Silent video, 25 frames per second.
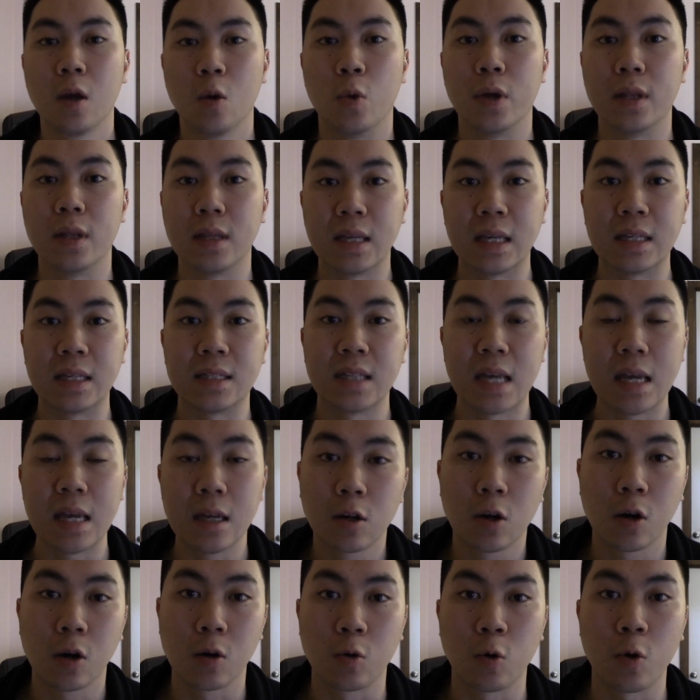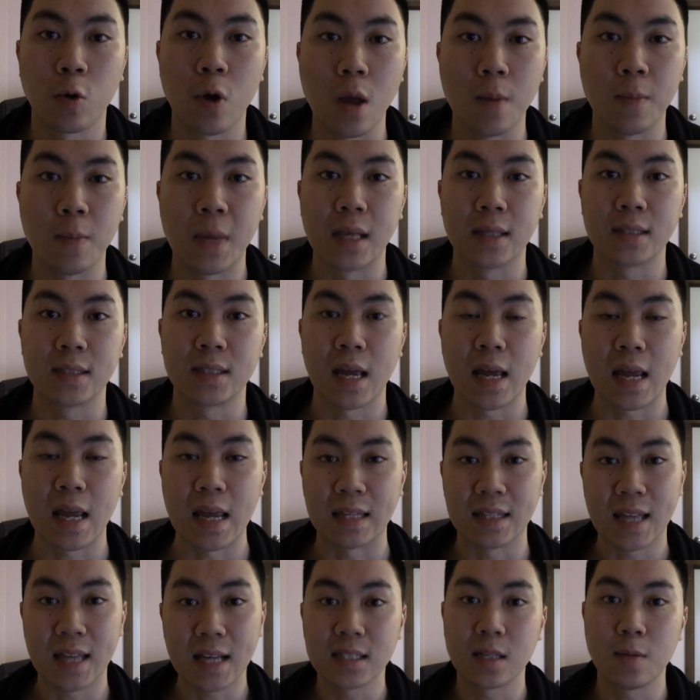When it's incongruent, it means that
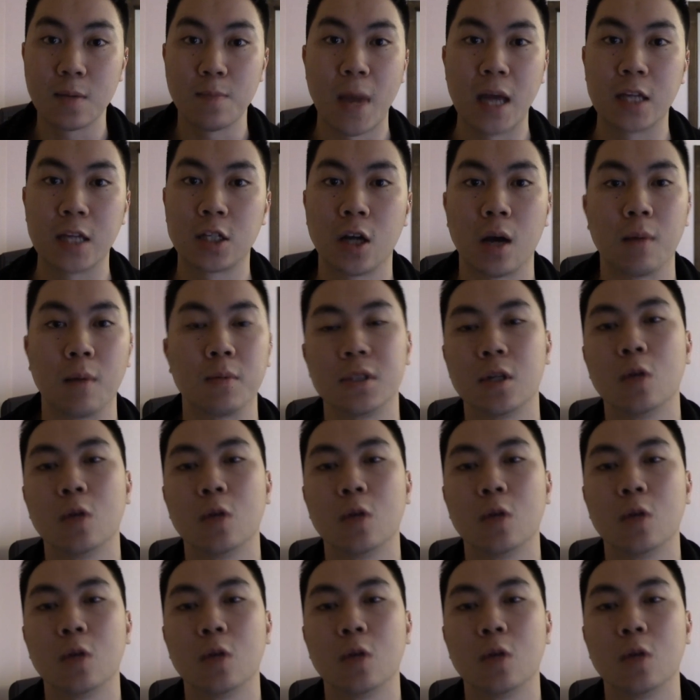it doesn't match up.